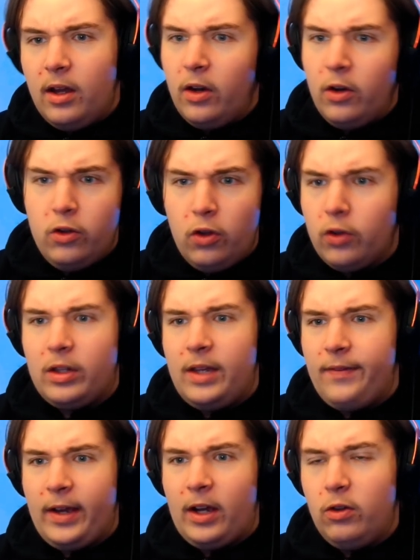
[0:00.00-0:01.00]
not
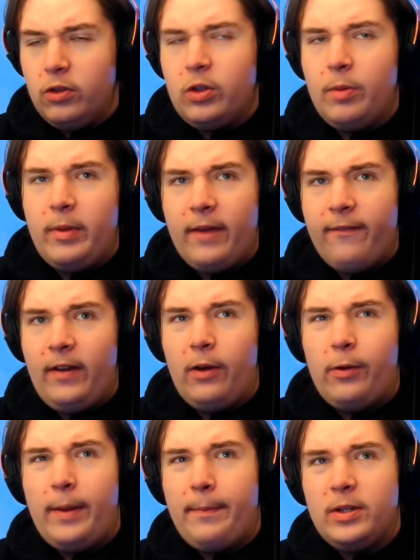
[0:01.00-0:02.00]
even close to be a
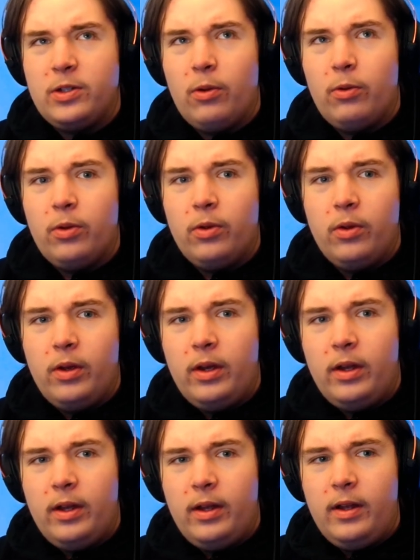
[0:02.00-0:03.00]
filler episode.
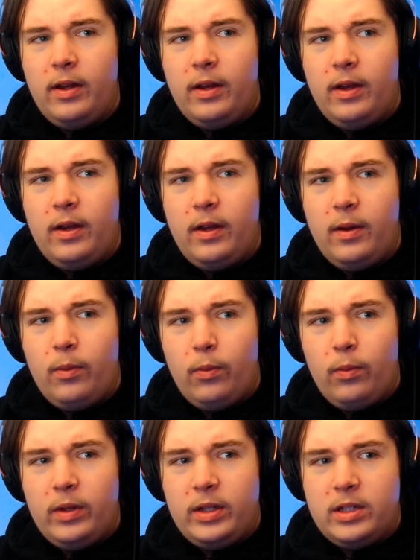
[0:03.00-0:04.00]

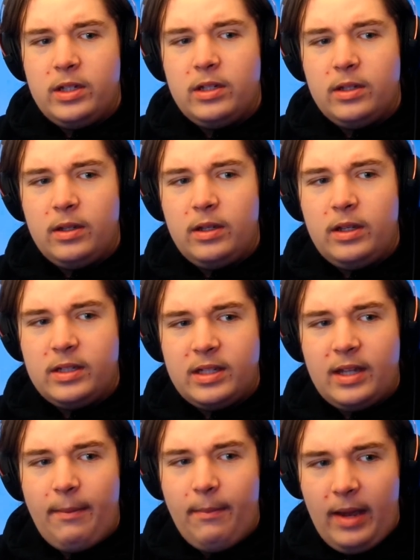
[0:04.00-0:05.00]
Which
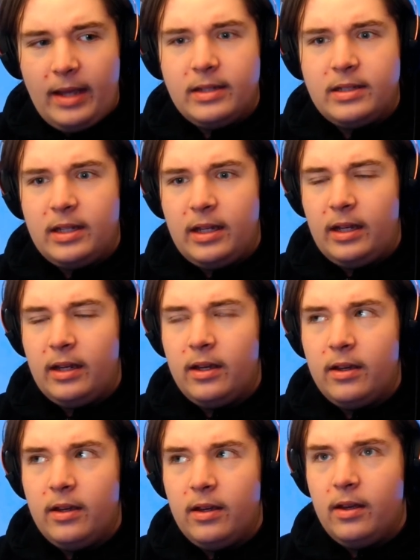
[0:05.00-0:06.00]
is amazing.
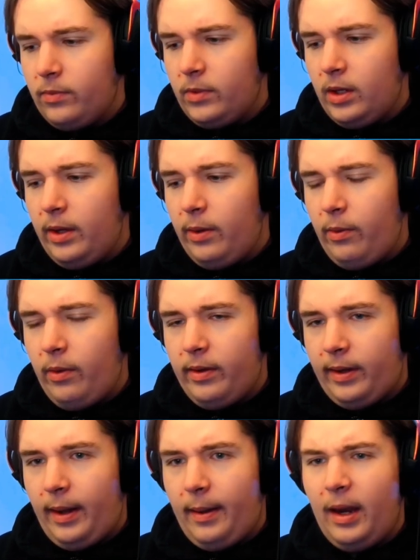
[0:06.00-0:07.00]

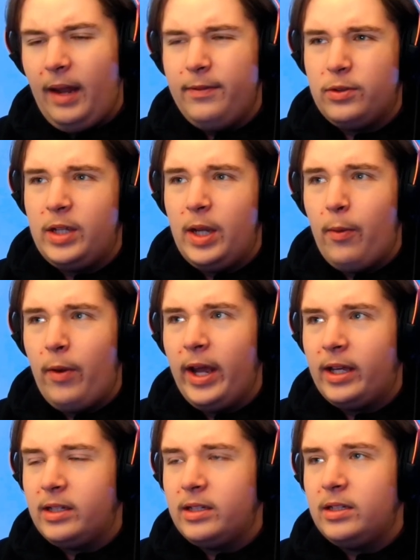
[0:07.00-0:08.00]
I love to see
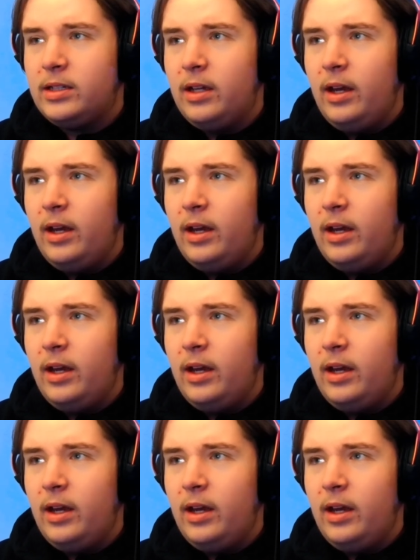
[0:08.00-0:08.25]
Rex.